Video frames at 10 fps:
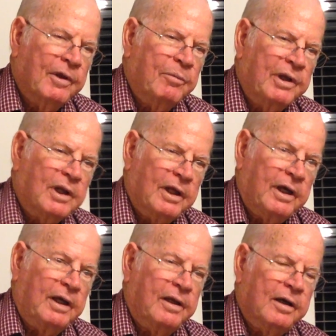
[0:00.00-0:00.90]
They'd be
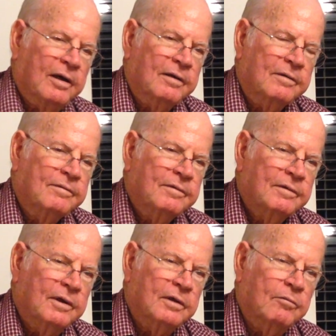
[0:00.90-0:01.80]
clean,
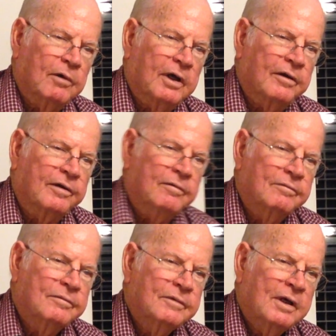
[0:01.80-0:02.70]
yeah. Otherwise,
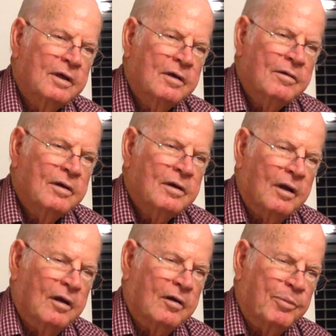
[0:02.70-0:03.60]

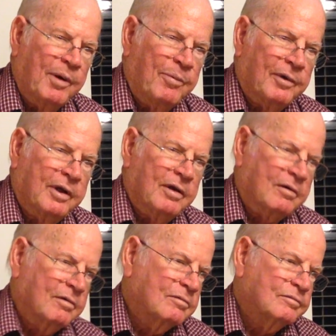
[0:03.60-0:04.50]
a lot of people
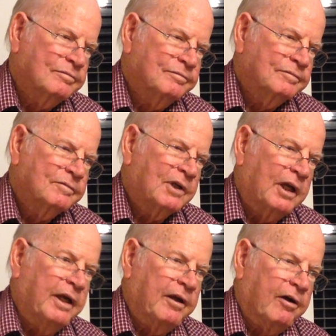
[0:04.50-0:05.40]
didn't
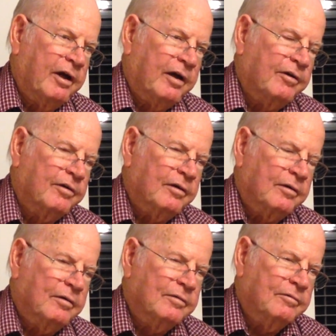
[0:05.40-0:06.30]
clean their eggs.
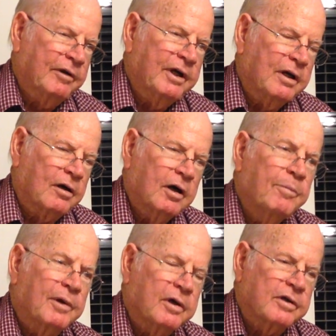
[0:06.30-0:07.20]
We had a
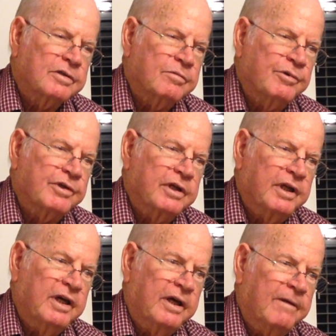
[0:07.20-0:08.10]
couple of customers that
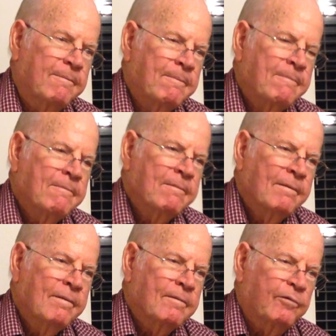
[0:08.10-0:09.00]
did.
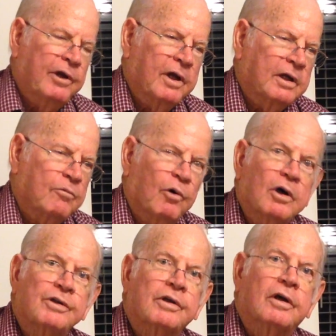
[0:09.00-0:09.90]
We didn't have to
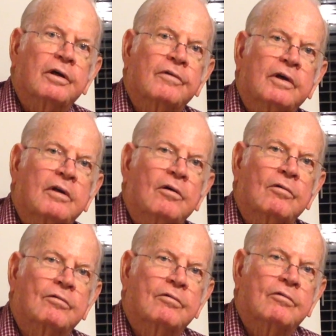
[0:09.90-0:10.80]
wash theirs. They go
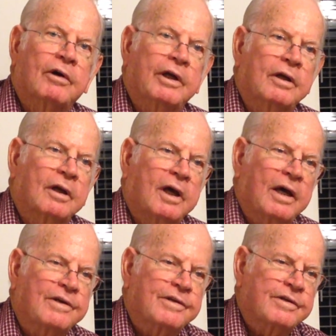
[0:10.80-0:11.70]
straight in the
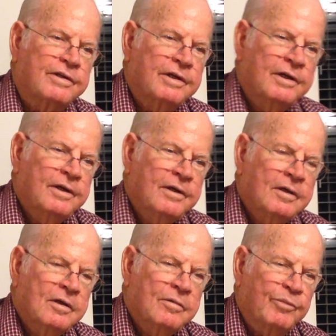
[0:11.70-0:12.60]
cases.
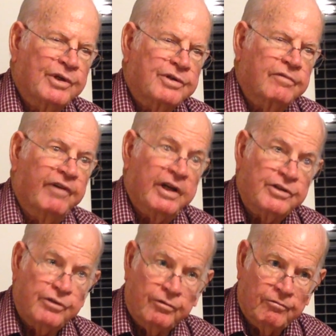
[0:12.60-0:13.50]
Mr.
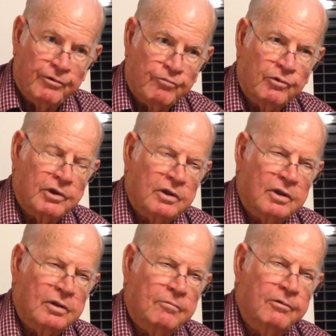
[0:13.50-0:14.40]
Vasut was one of the
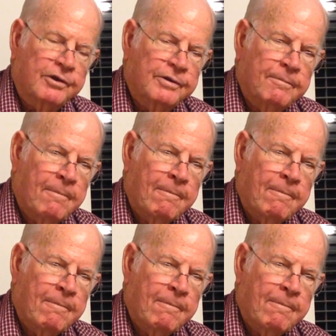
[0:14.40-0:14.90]
good ones.